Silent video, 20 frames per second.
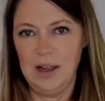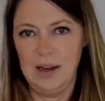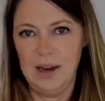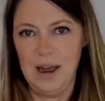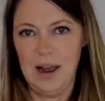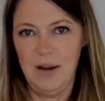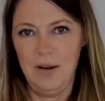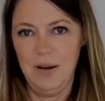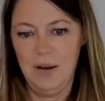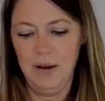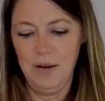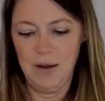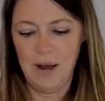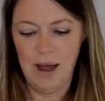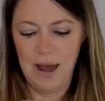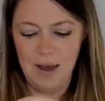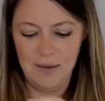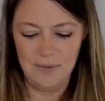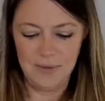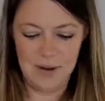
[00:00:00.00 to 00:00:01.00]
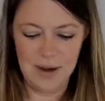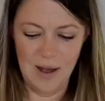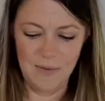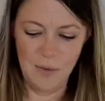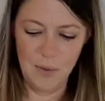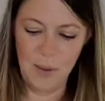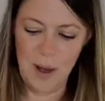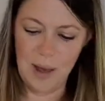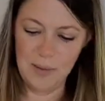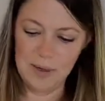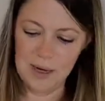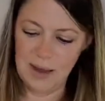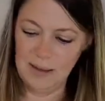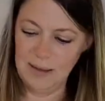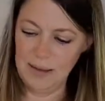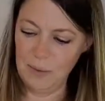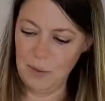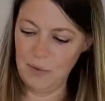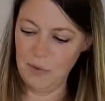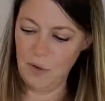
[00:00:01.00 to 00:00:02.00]
and error. I have never piped
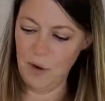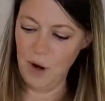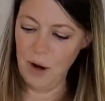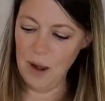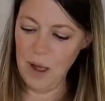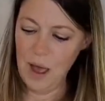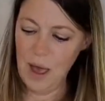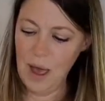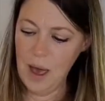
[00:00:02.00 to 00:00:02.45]
icing before,